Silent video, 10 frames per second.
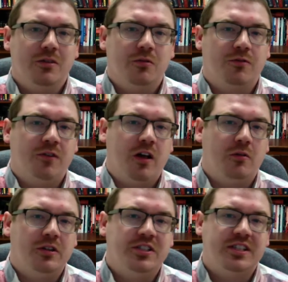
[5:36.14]

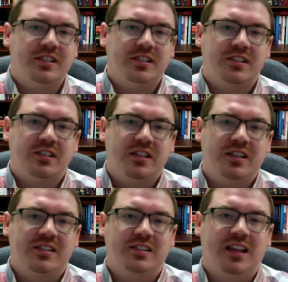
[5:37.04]
following Jesus,
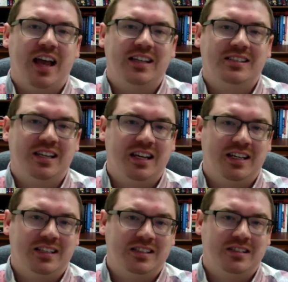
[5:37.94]
his last
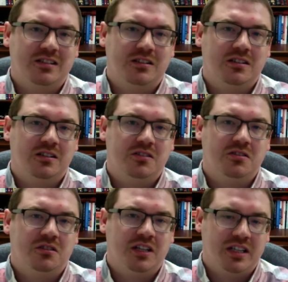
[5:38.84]
days,
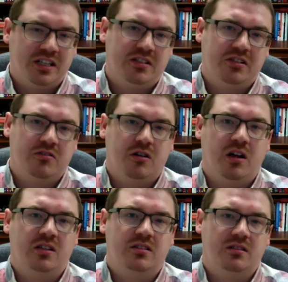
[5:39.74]
leading to the
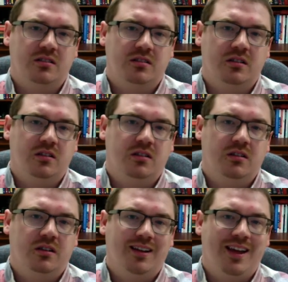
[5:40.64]
cross,
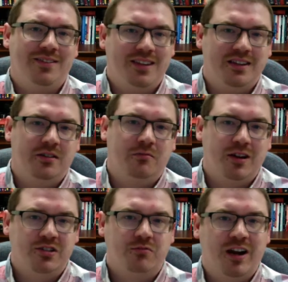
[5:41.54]
and then the
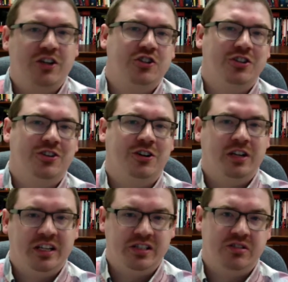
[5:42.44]
resurrection on
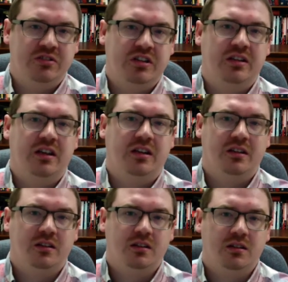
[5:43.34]
Easter Sunday.
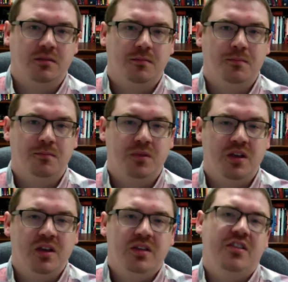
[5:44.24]

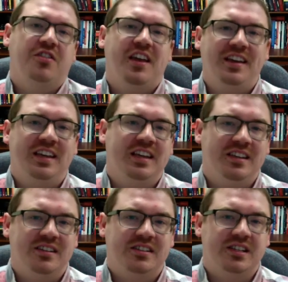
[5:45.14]
The thing
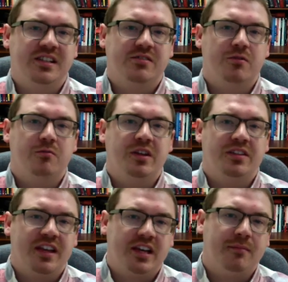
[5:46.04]
is when we
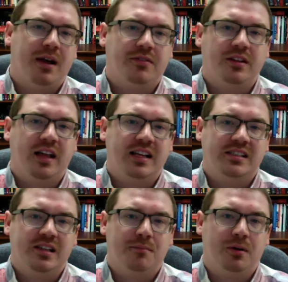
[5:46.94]
think about the Last
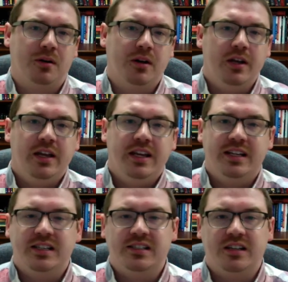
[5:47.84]
Supper,
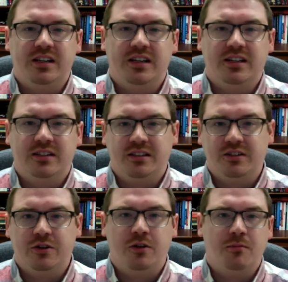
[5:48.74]

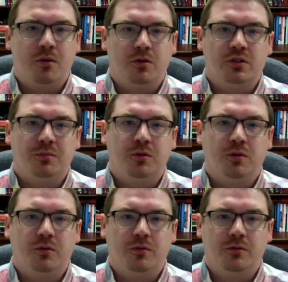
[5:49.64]
there are
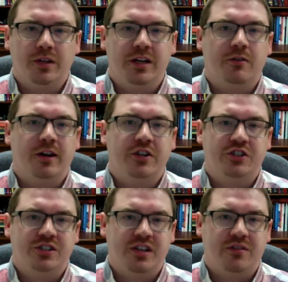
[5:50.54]
multiple
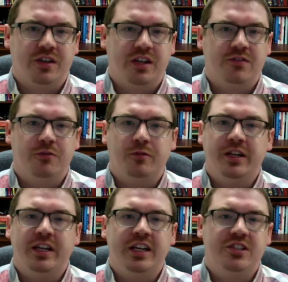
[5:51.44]
iterations of it. If you
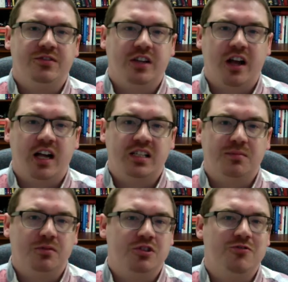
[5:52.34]
read each of the
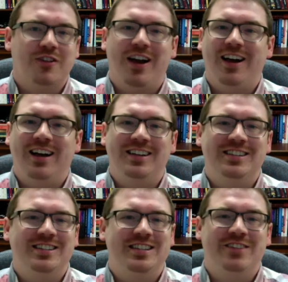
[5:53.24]
Gospels, you've got a
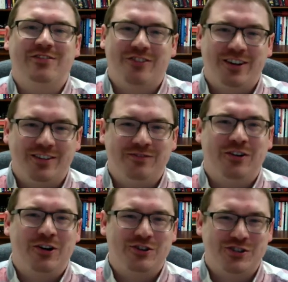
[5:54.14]
different
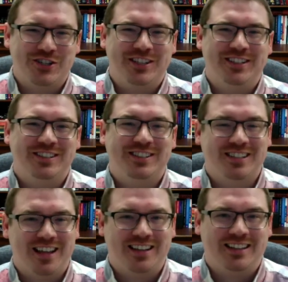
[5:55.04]
version,
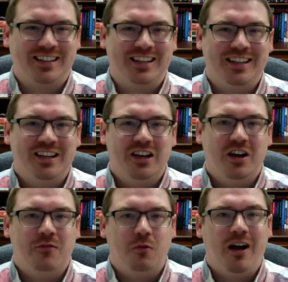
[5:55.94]
slightly,
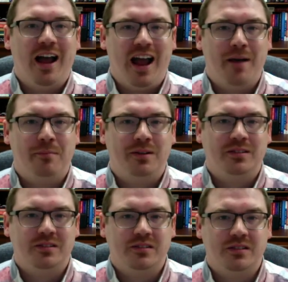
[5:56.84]
of what
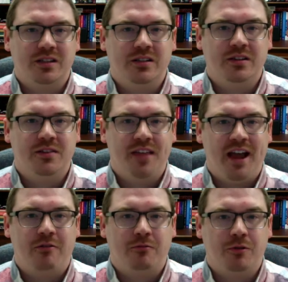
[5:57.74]
happens in
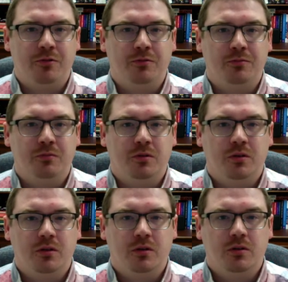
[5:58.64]
that room
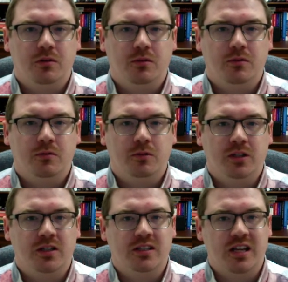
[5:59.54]
with
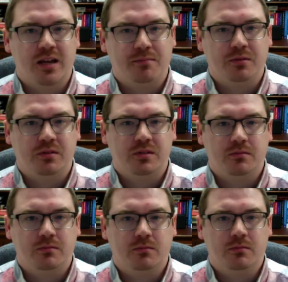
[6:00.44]
the disciples.
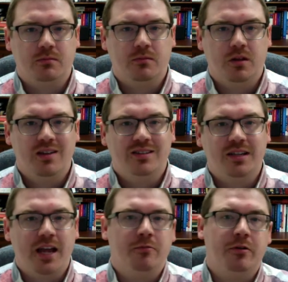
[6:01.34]

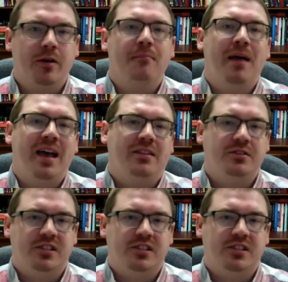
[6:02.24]
Today we read Matthew's